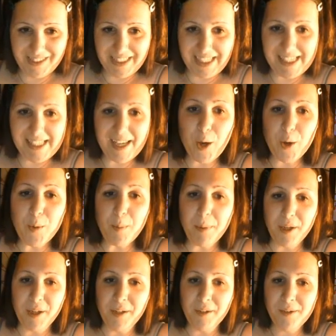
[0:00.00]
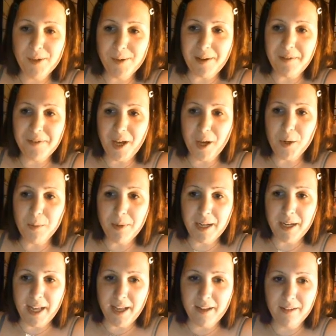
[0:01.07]
Is it open? Do I have to
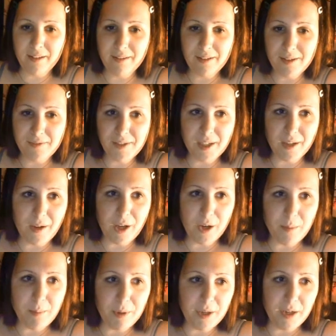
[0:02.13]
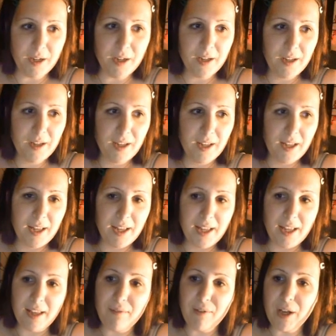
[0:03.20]
open it? Do I have to go open?
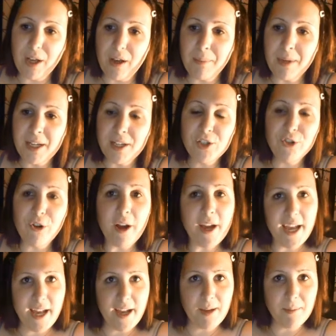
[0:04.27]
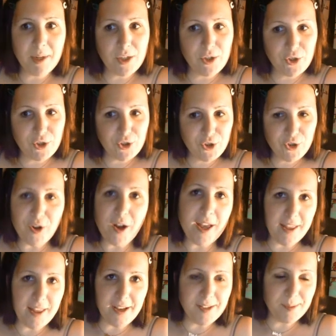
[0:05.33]
If I go I'm going to try it. I'm going to just try
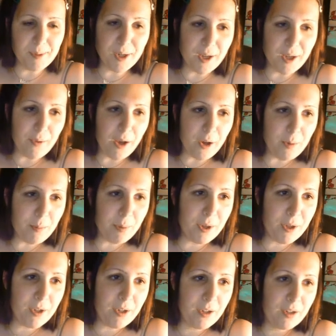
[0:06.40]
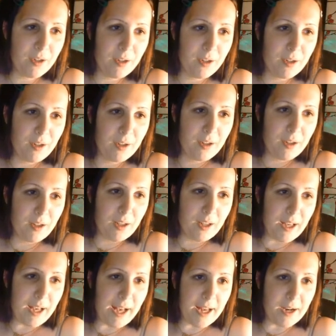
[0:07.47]
this. I'm going to go open
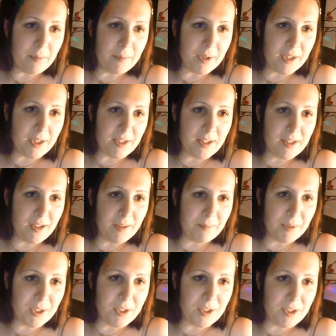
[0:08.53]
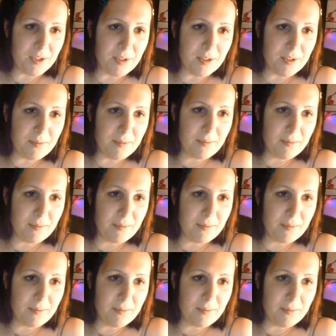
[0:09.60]
and I'm going to I'm going to do the